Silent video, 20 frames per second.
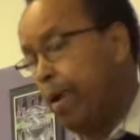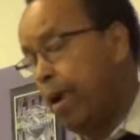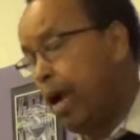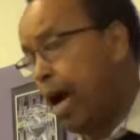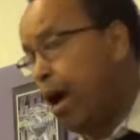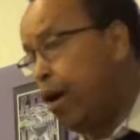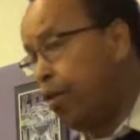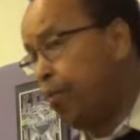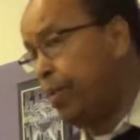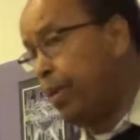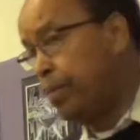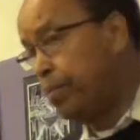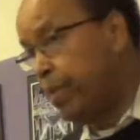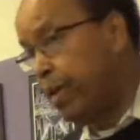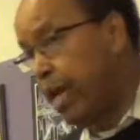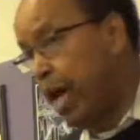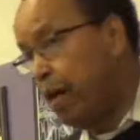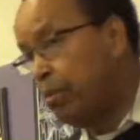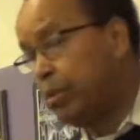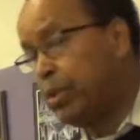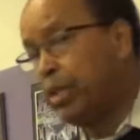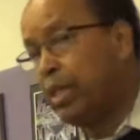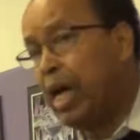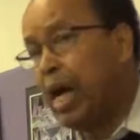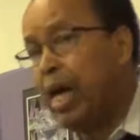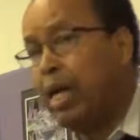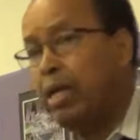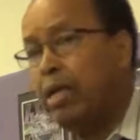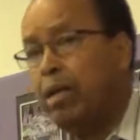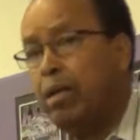our people
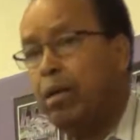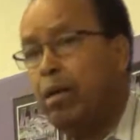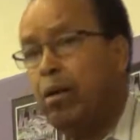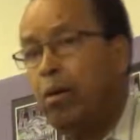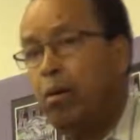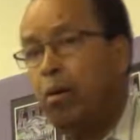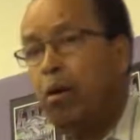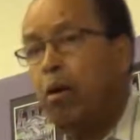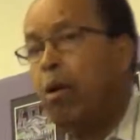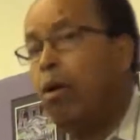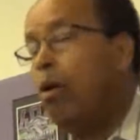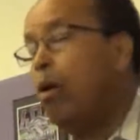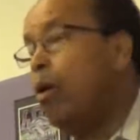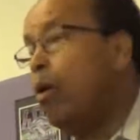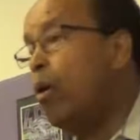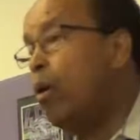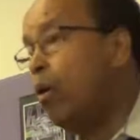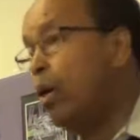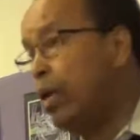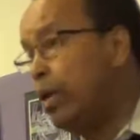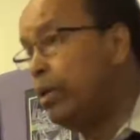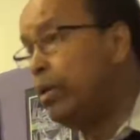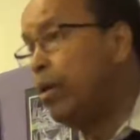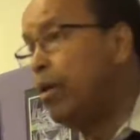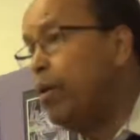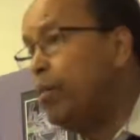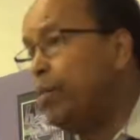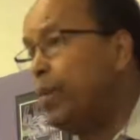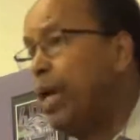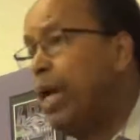outside, all
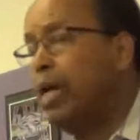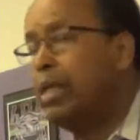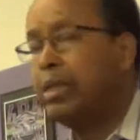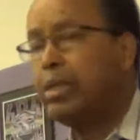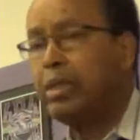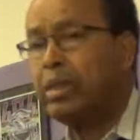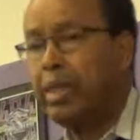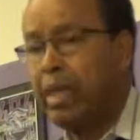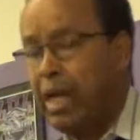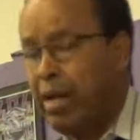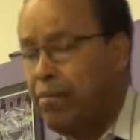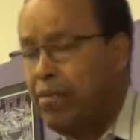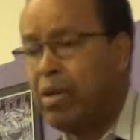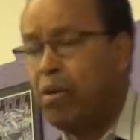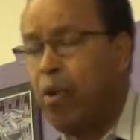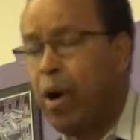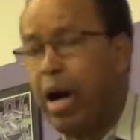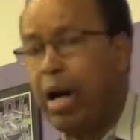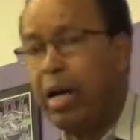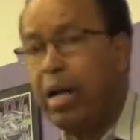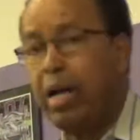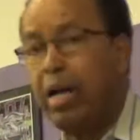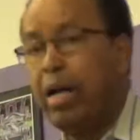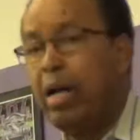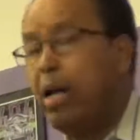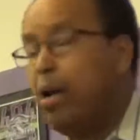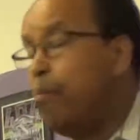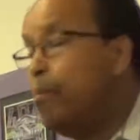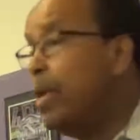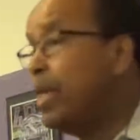Ethiopians, everyone,
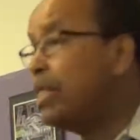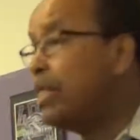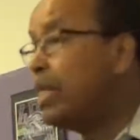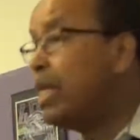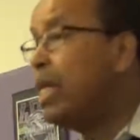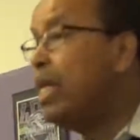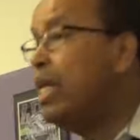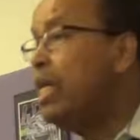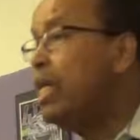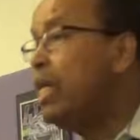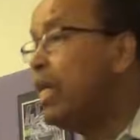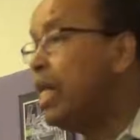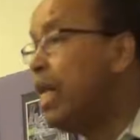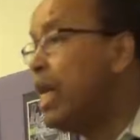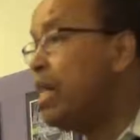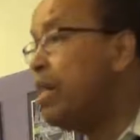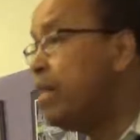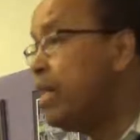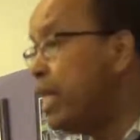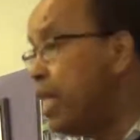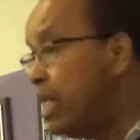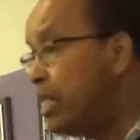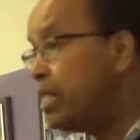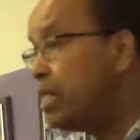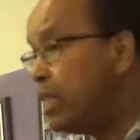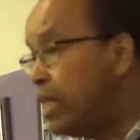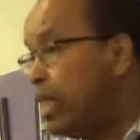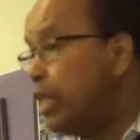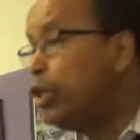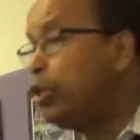must really read
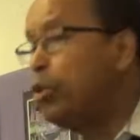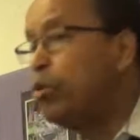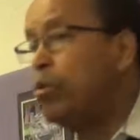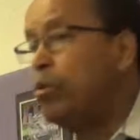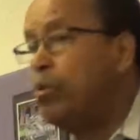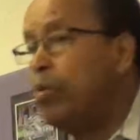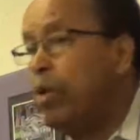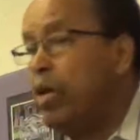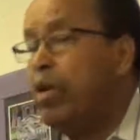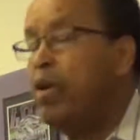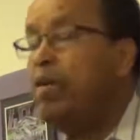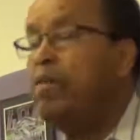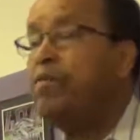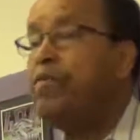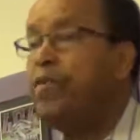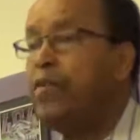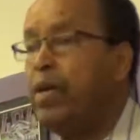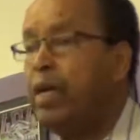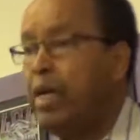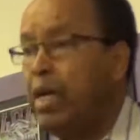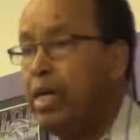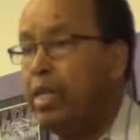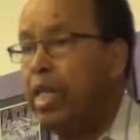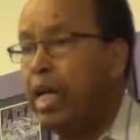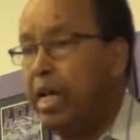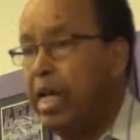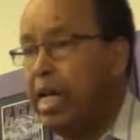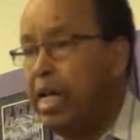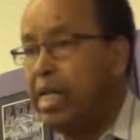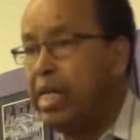this issue. If
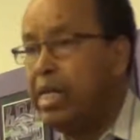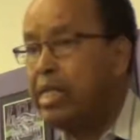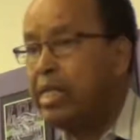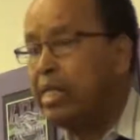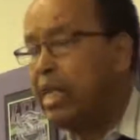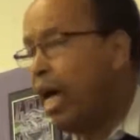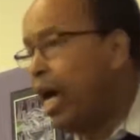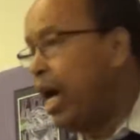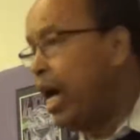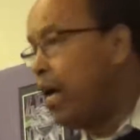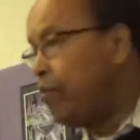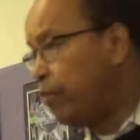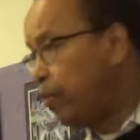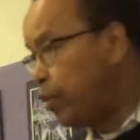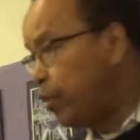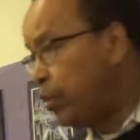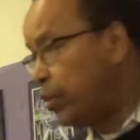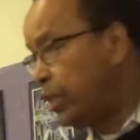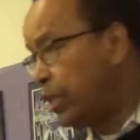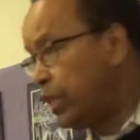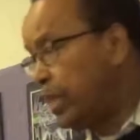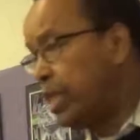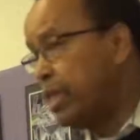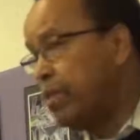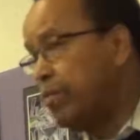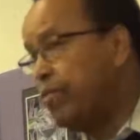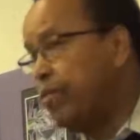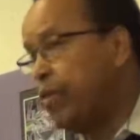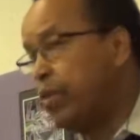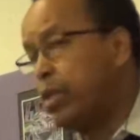the leaders have
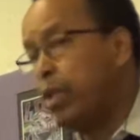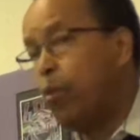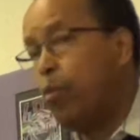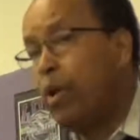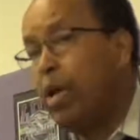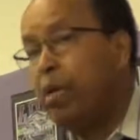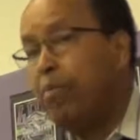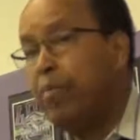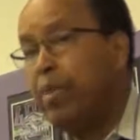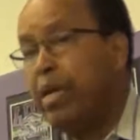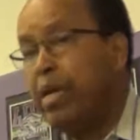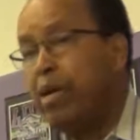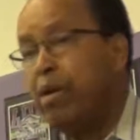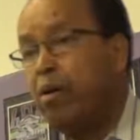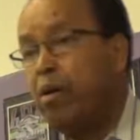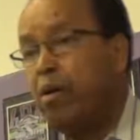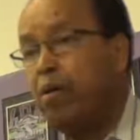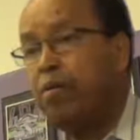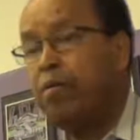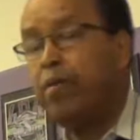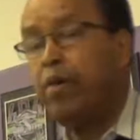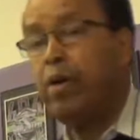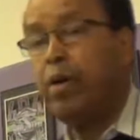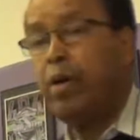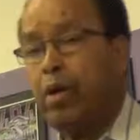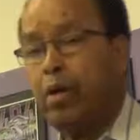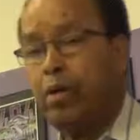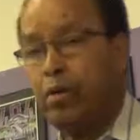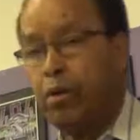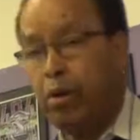concern for the well-being of
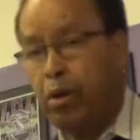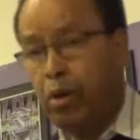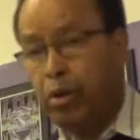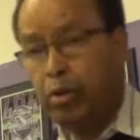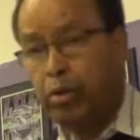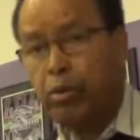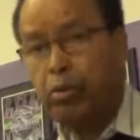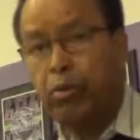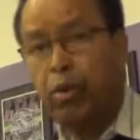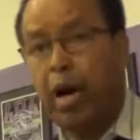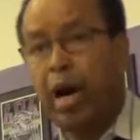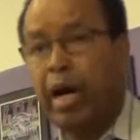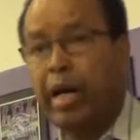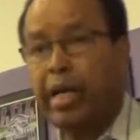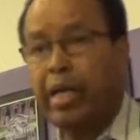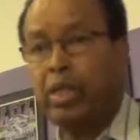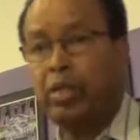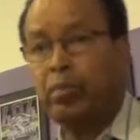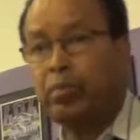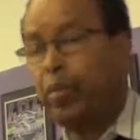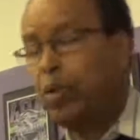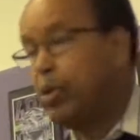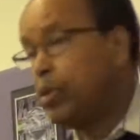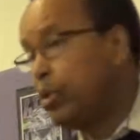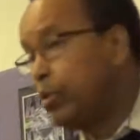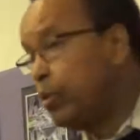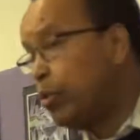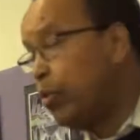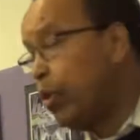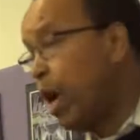those who are
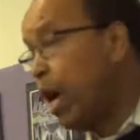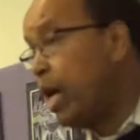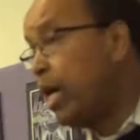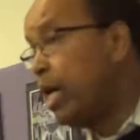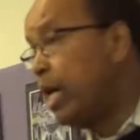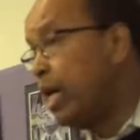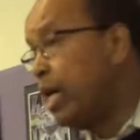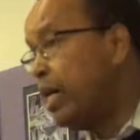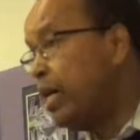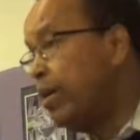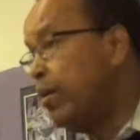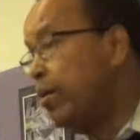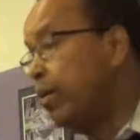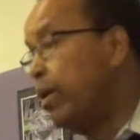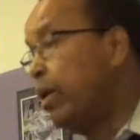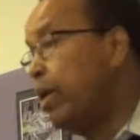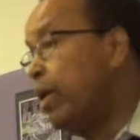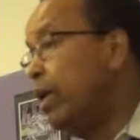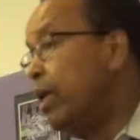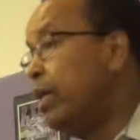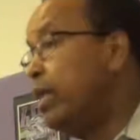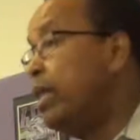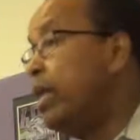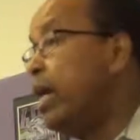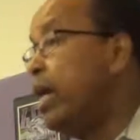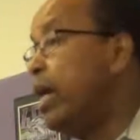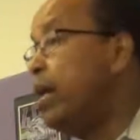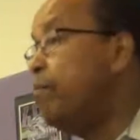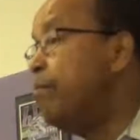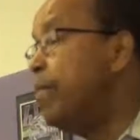exposed to hunger,
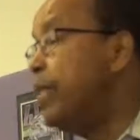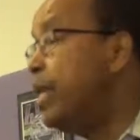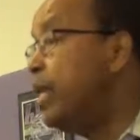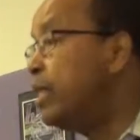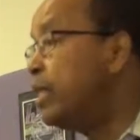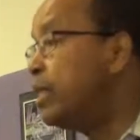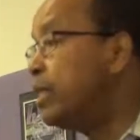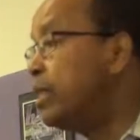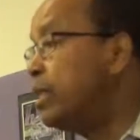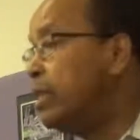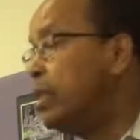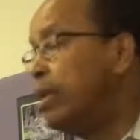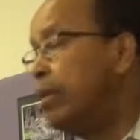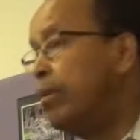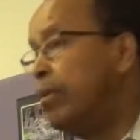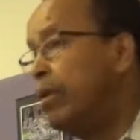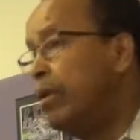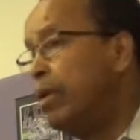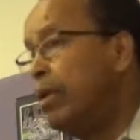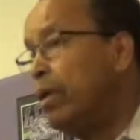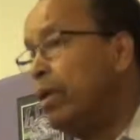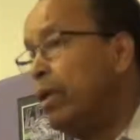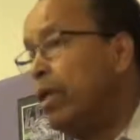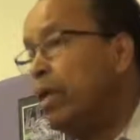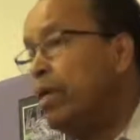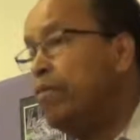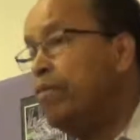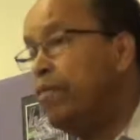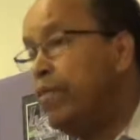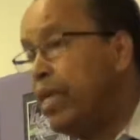they must
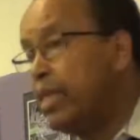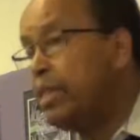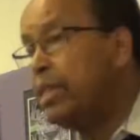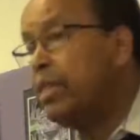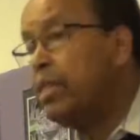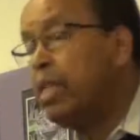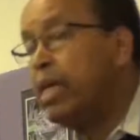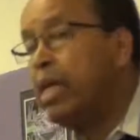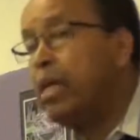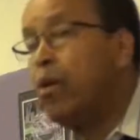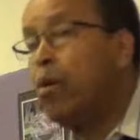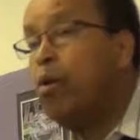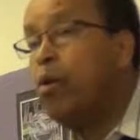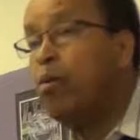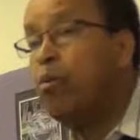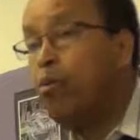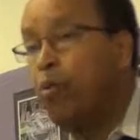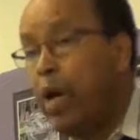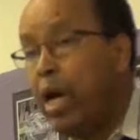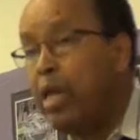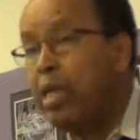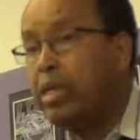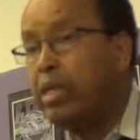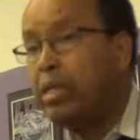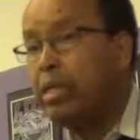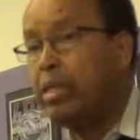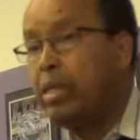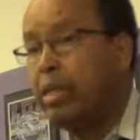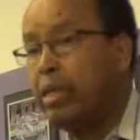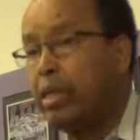invest their own
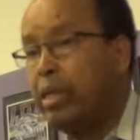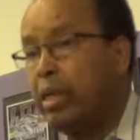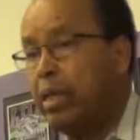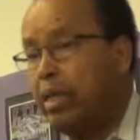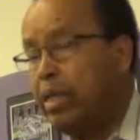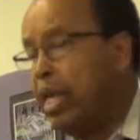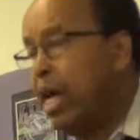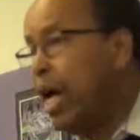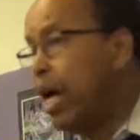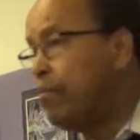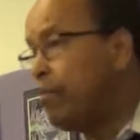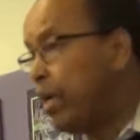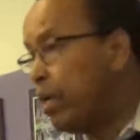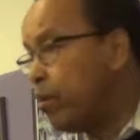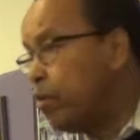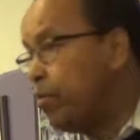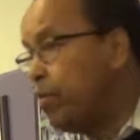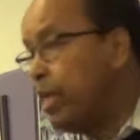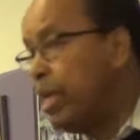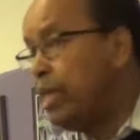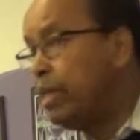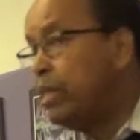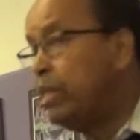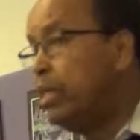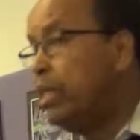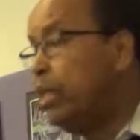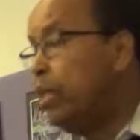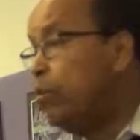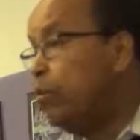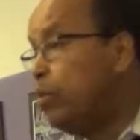wealth. They have
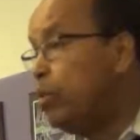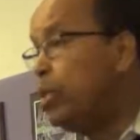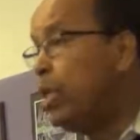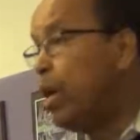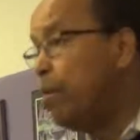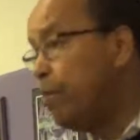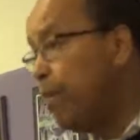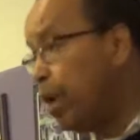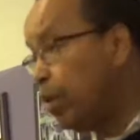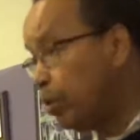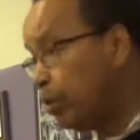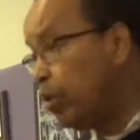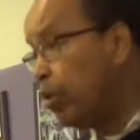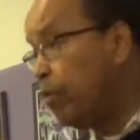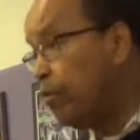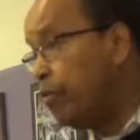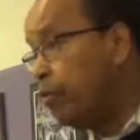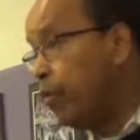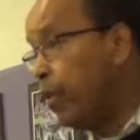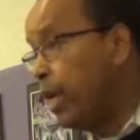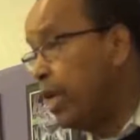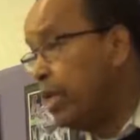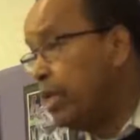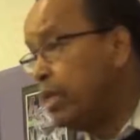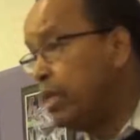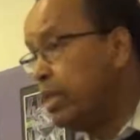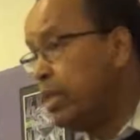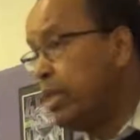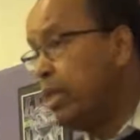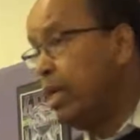accumulated huge amount of
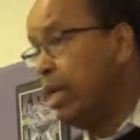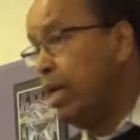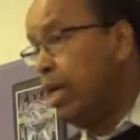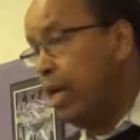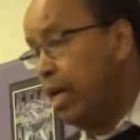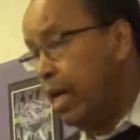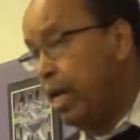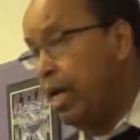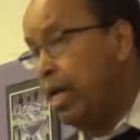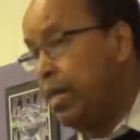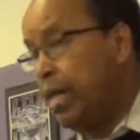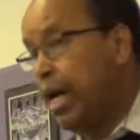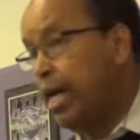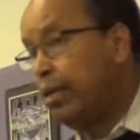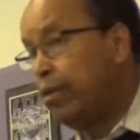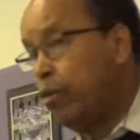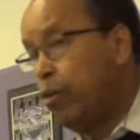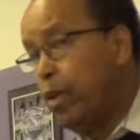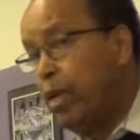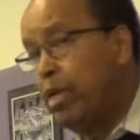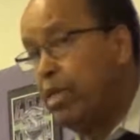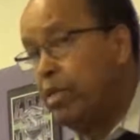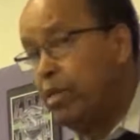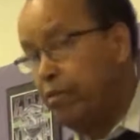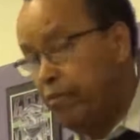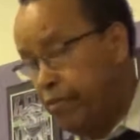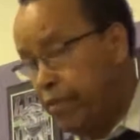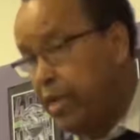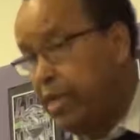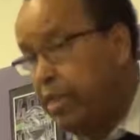wealth, and that
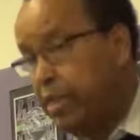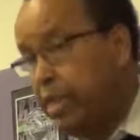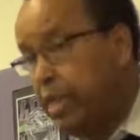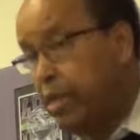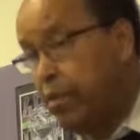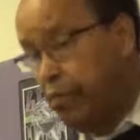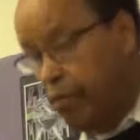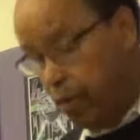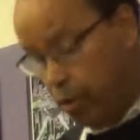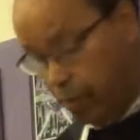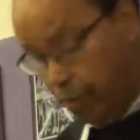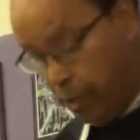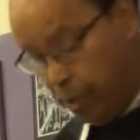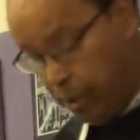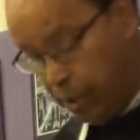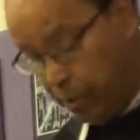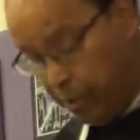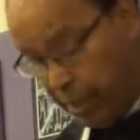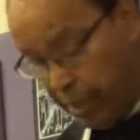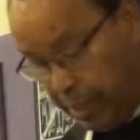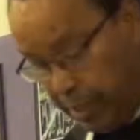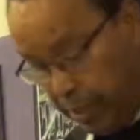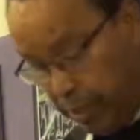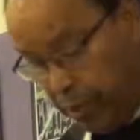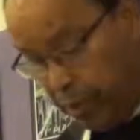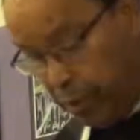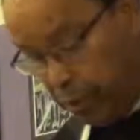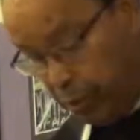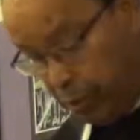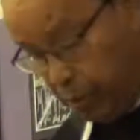wealth, first and foremost, must
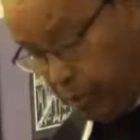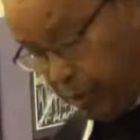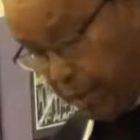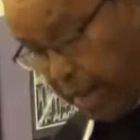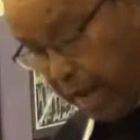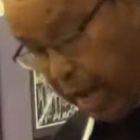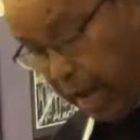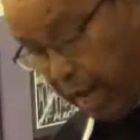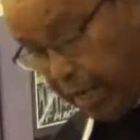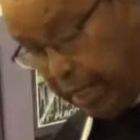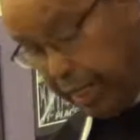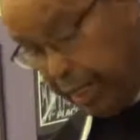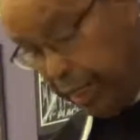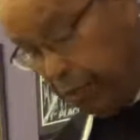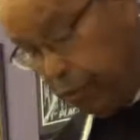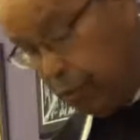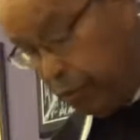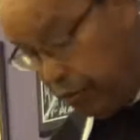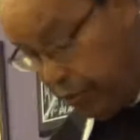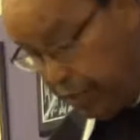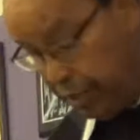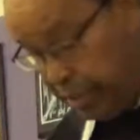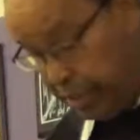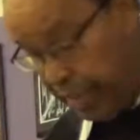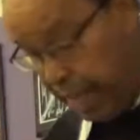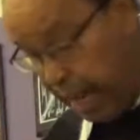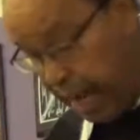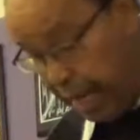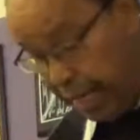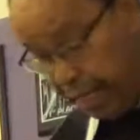go to the hungry, to feed
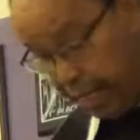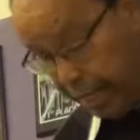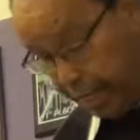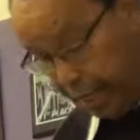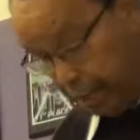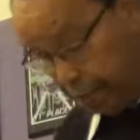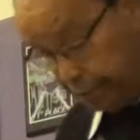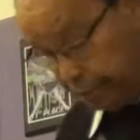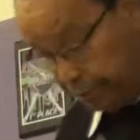the hungry.